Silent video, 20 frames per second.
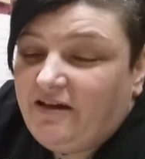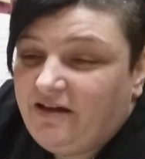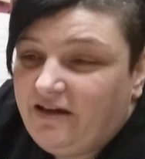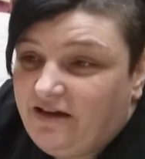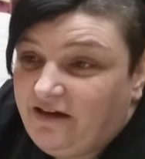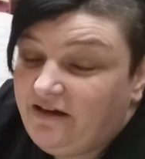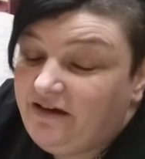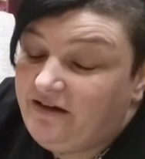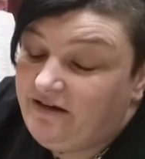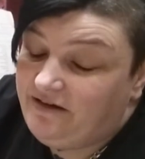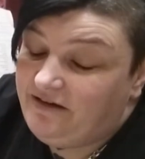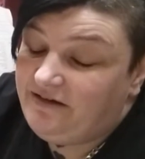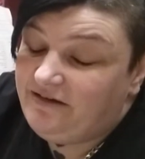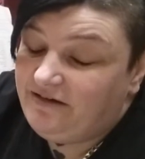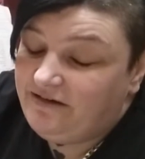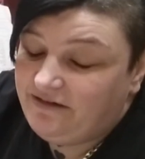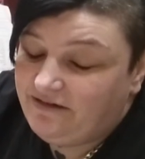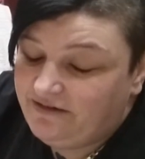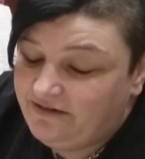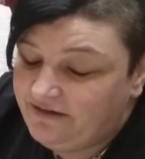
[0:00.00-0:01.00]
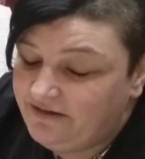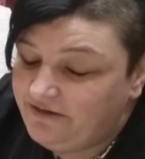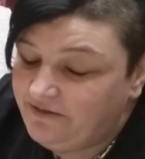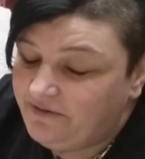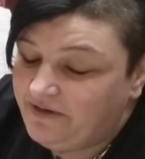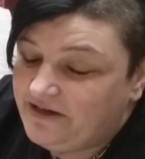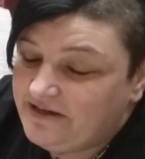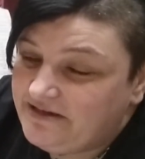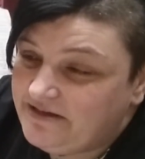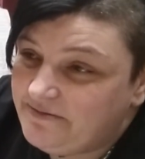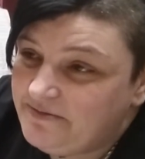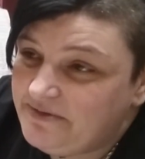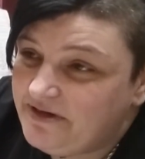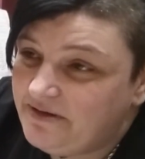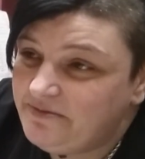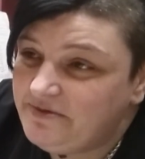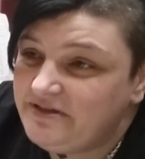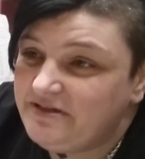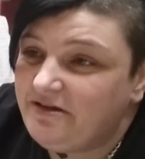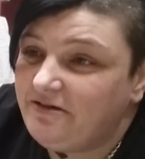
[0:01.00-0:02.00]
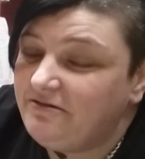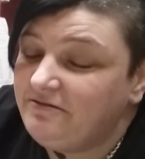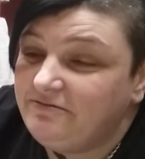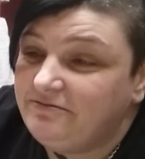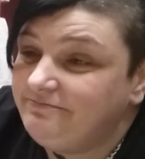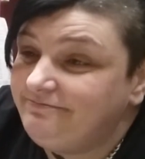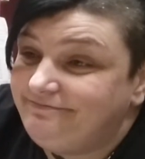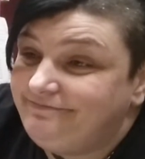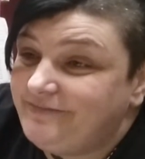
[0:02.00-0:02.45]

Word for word: Yeah, it was. I'm, I'm still,